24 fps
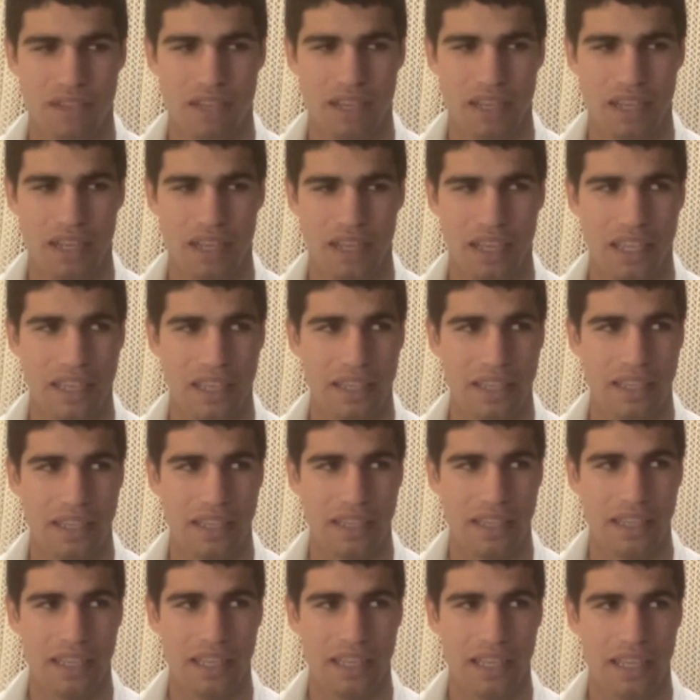I
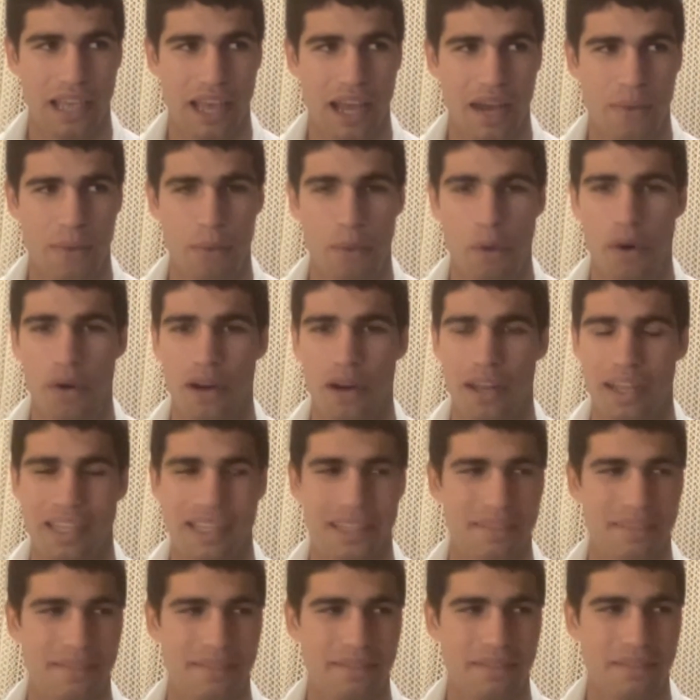can't
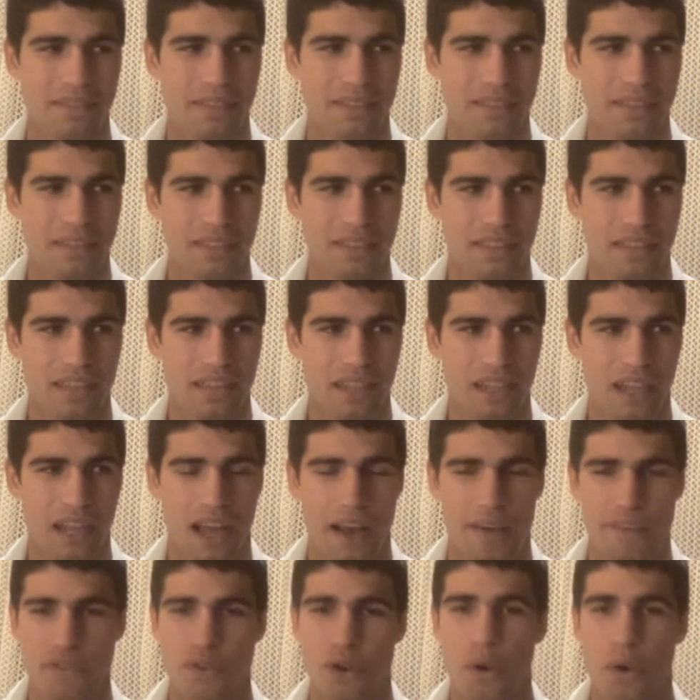I
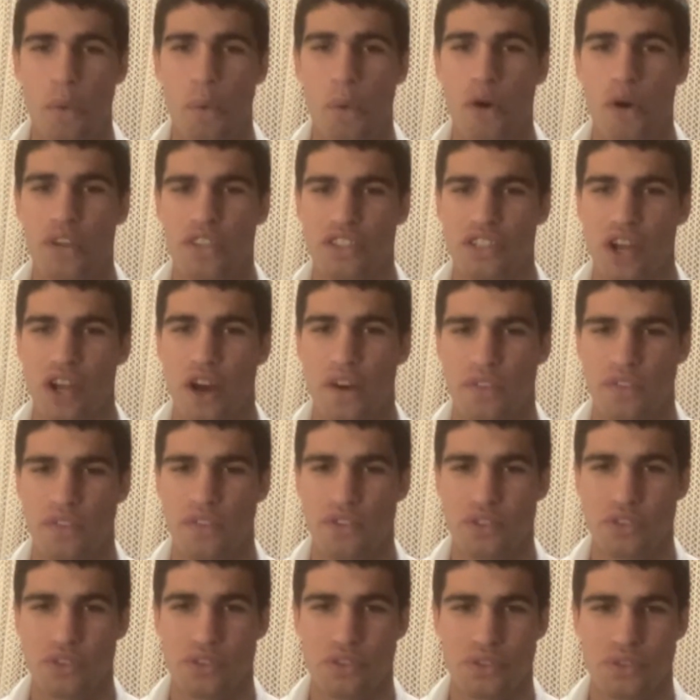have no words enough
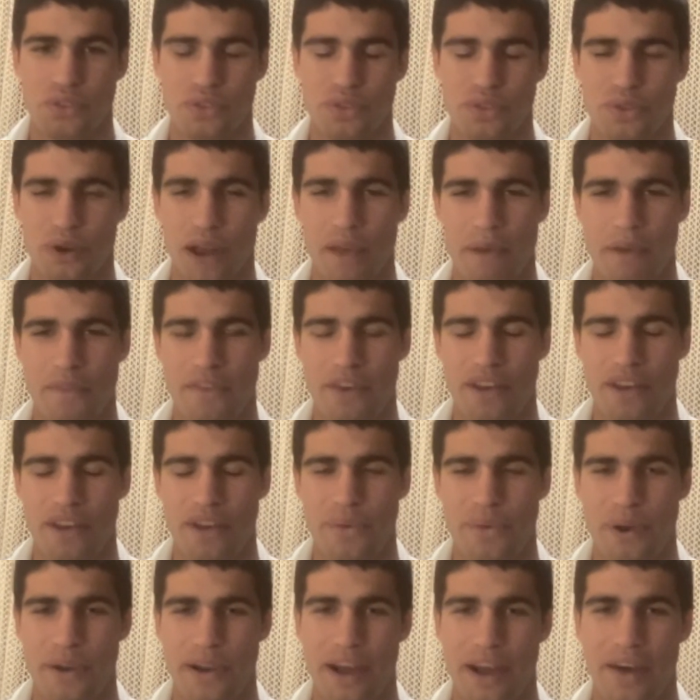to describe my feeling
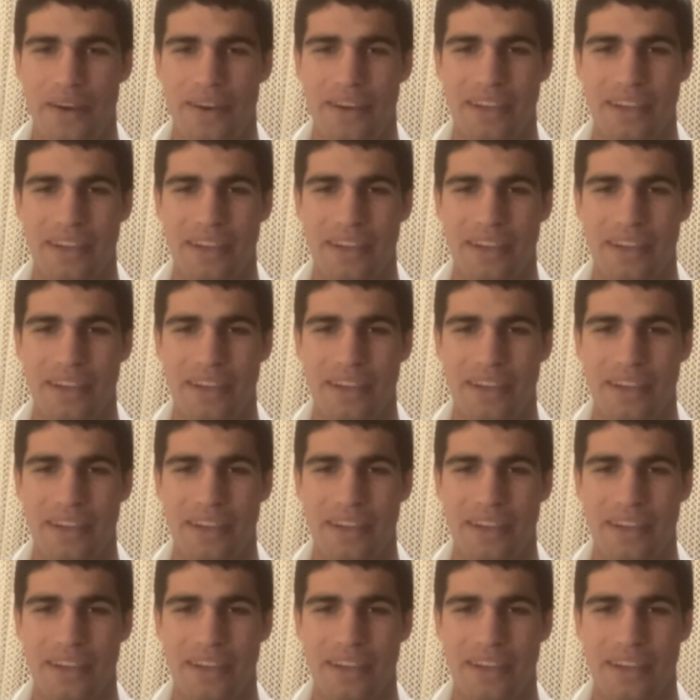right now.